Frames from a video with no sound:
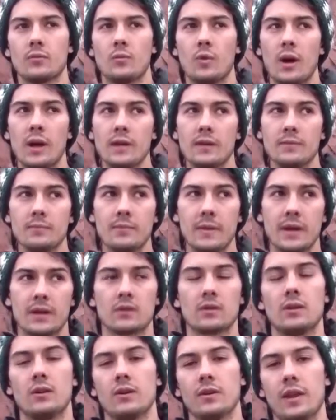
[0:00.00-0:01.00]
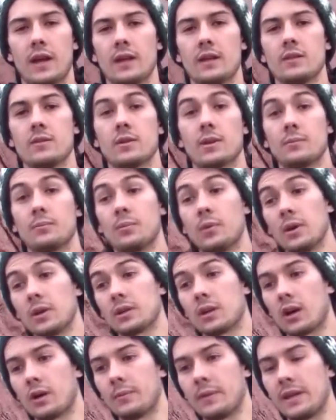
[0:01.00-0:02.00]
One mineral that you can put
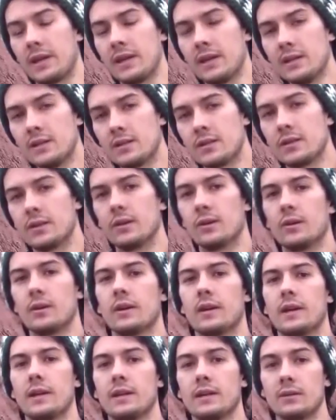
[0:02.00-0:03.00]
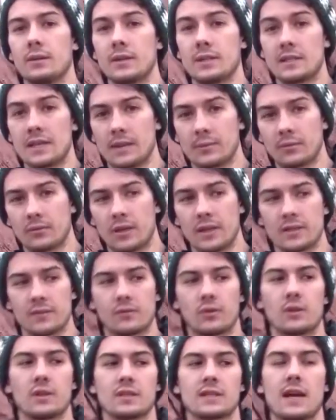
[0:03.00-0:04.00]
carbon into a stable
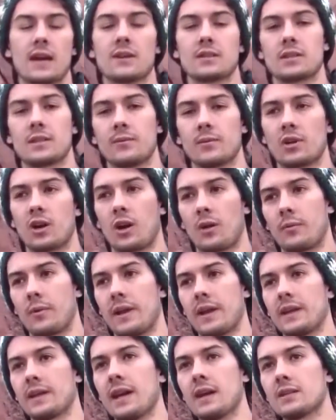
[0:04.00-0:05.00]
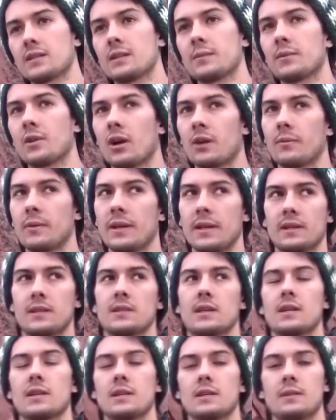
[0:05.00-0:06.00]
reservoir is calcium carbonate. Calcium carbonate is
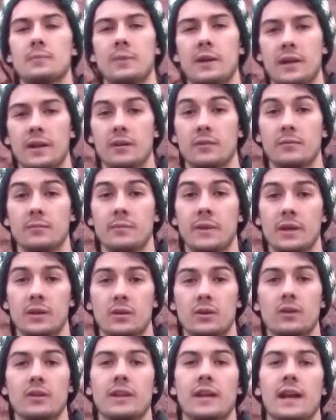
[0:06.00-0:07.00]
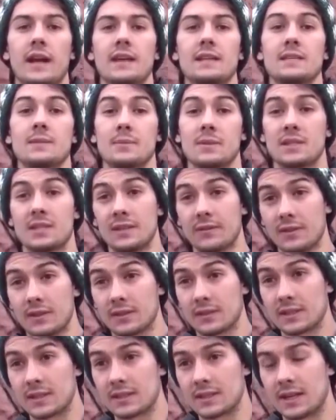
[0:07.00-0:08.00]
a mineral that I
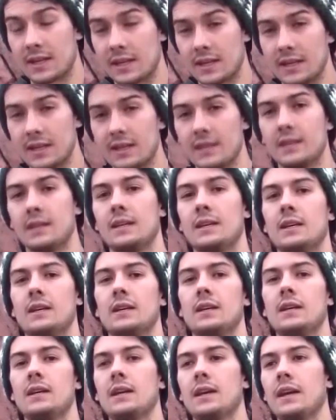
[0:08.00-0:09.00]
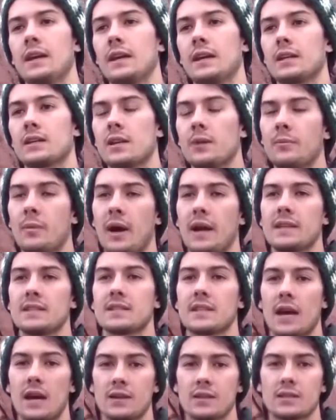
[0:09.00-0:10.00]
specifically study. It combines
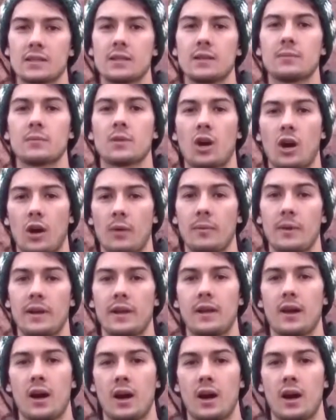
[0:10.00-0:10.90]
calcium, carbon, and